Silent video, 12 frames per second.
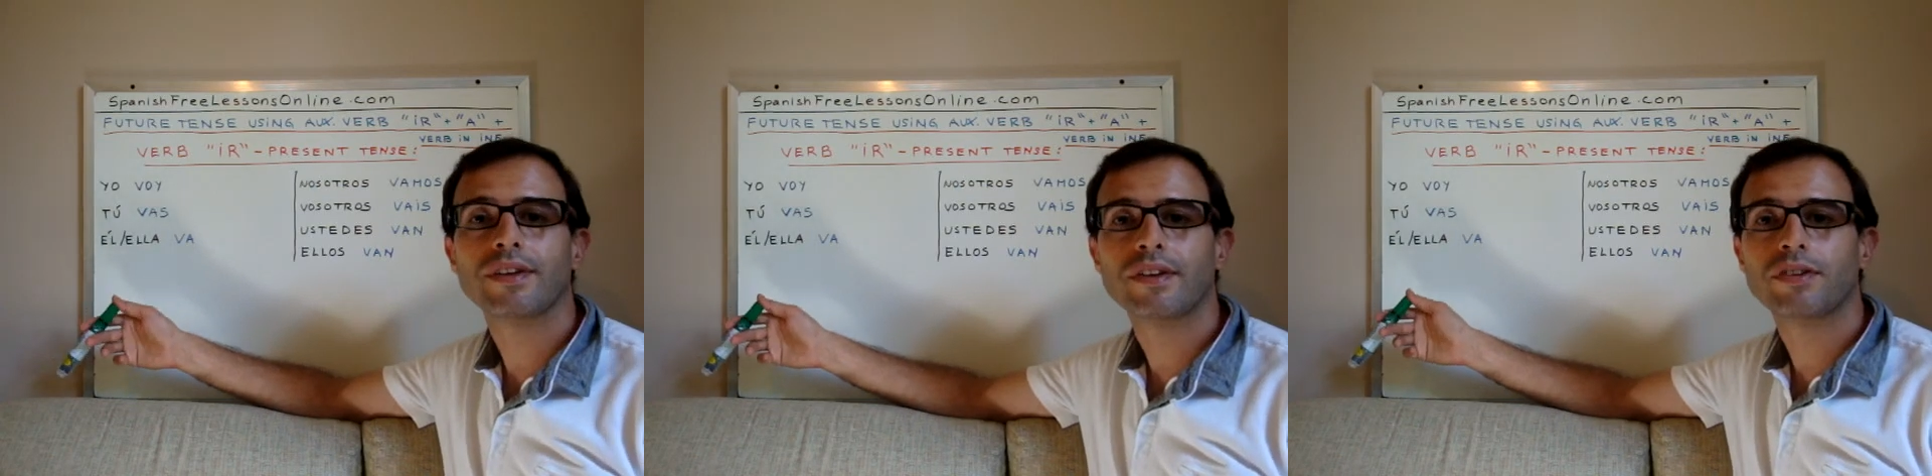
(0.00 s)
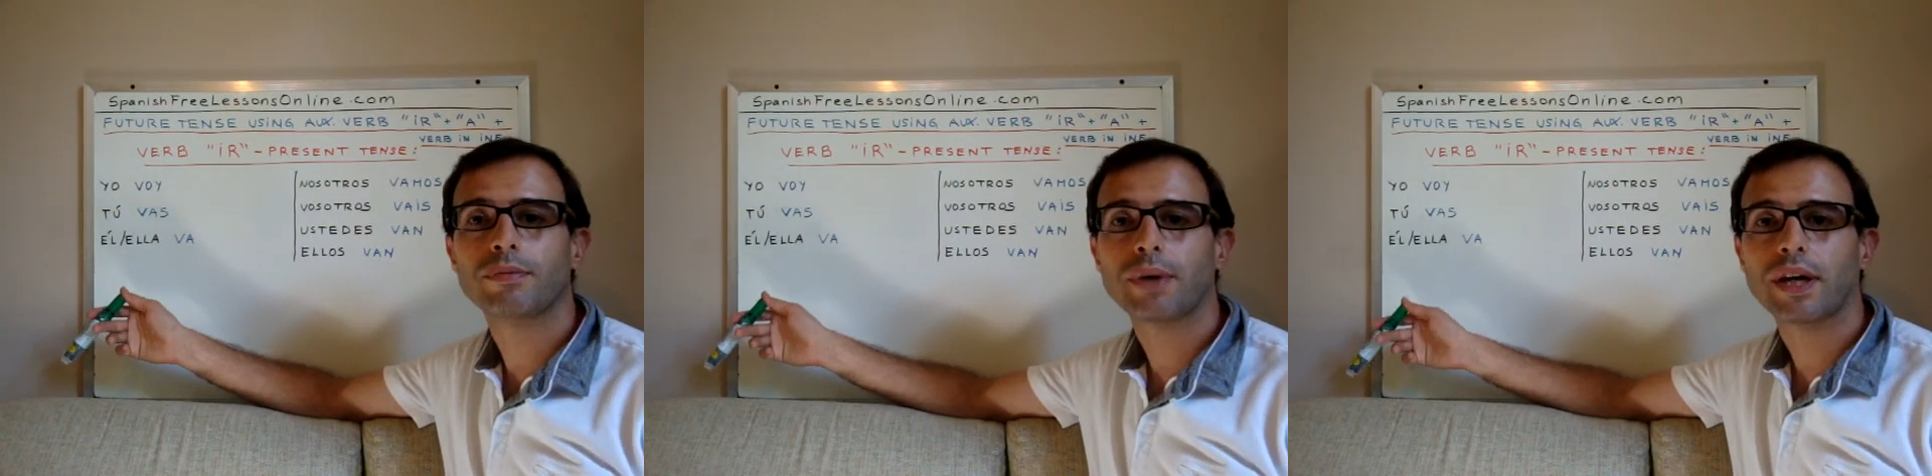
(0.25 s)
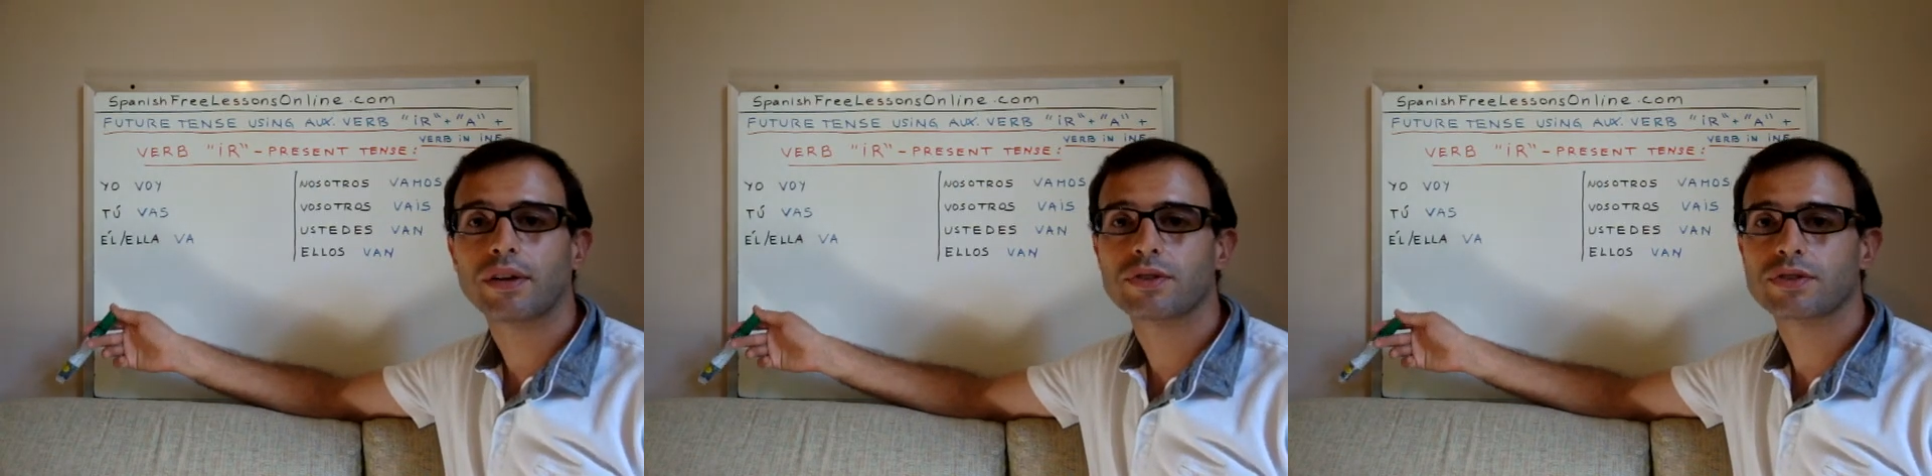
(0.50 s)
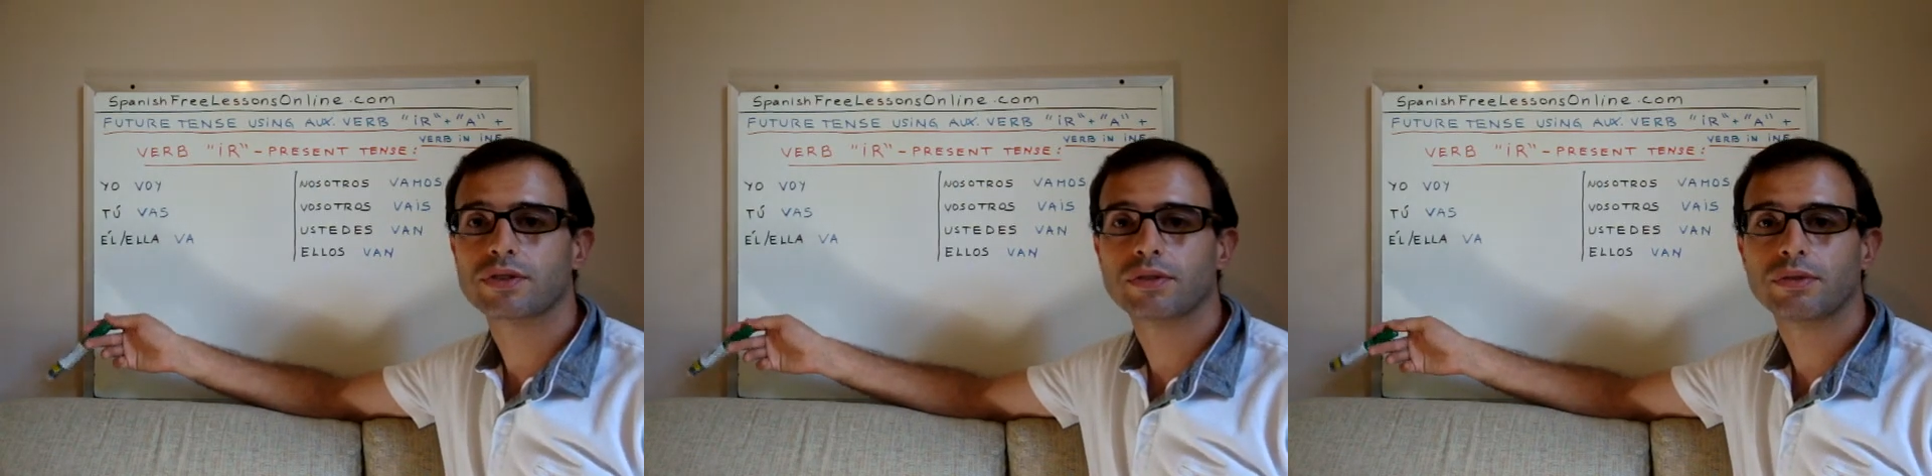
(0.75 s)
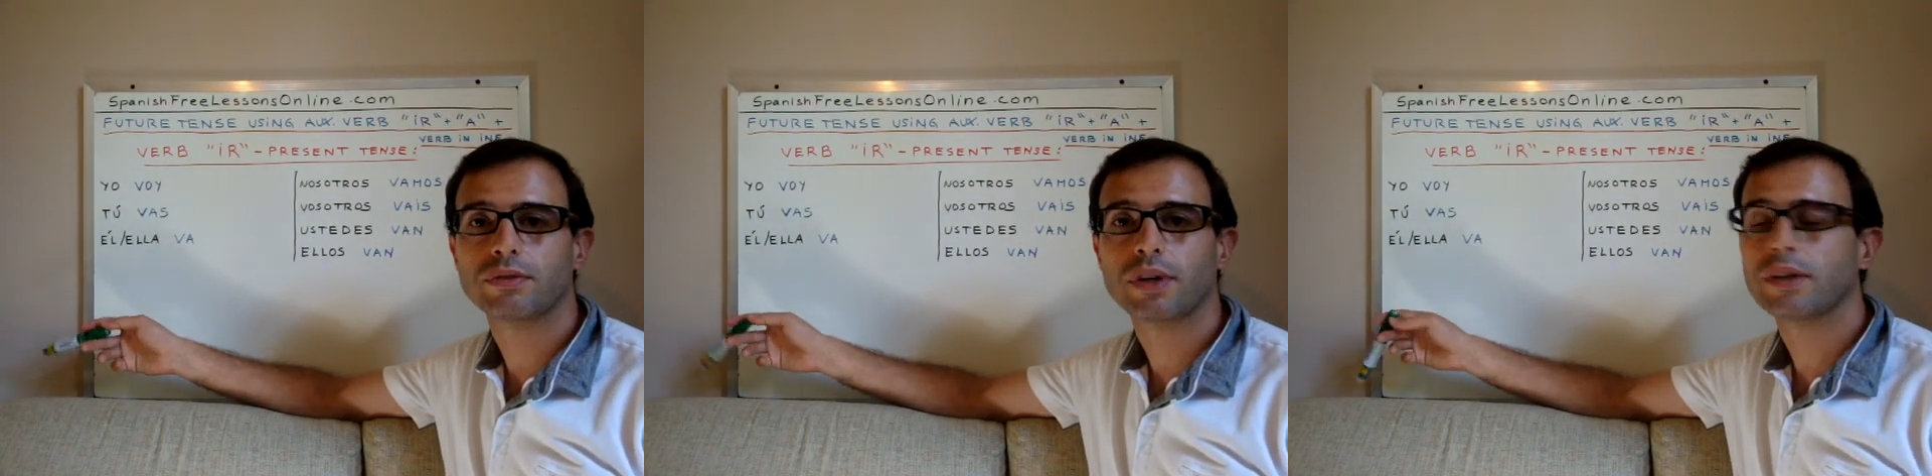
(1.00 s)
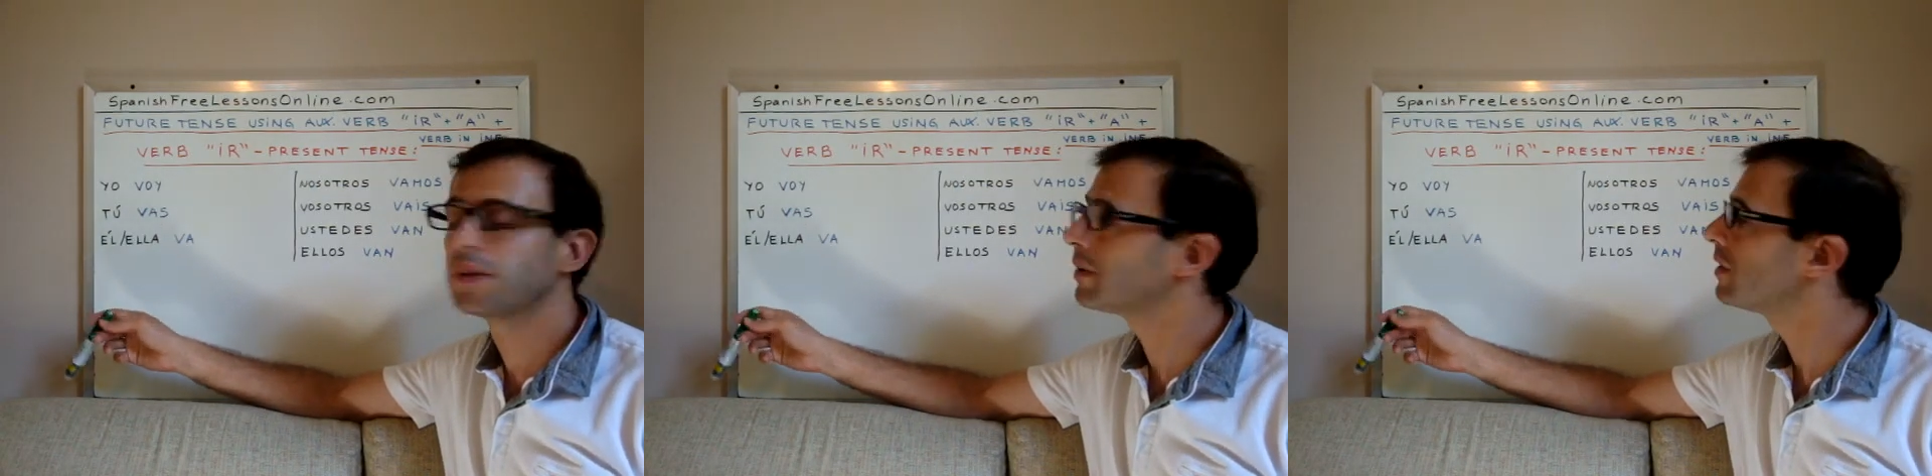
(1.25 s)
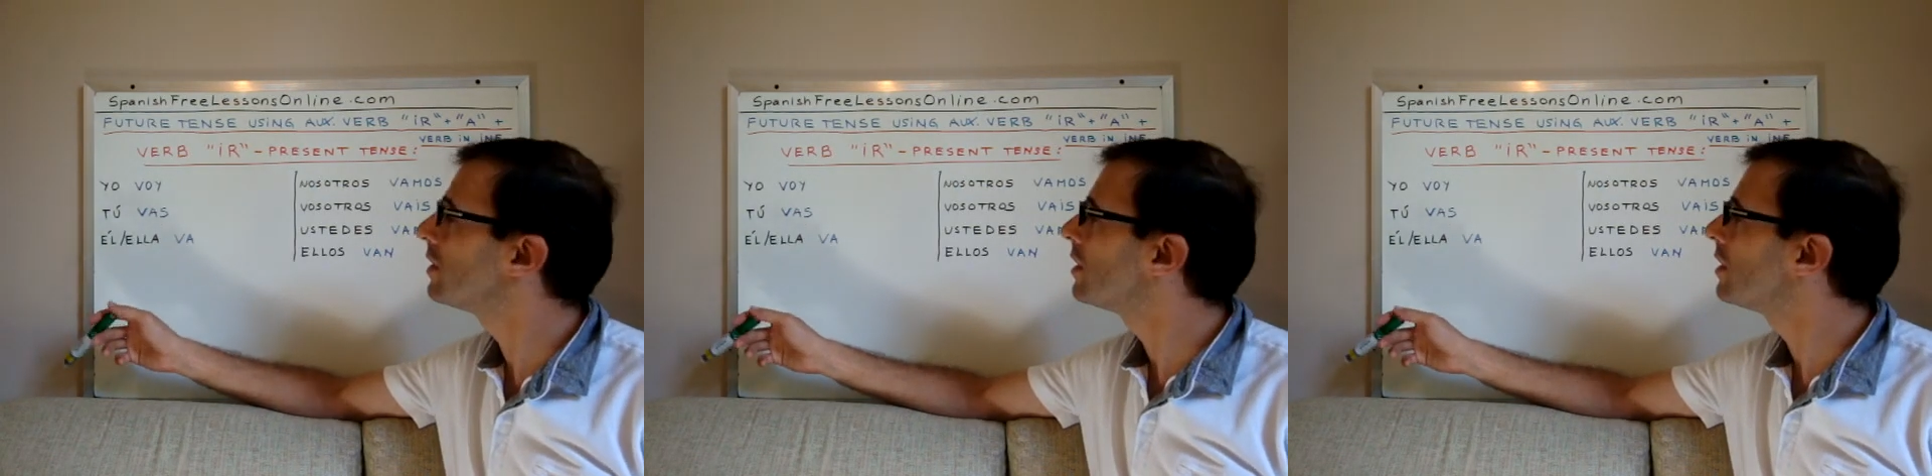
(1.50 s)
in Spanish, right?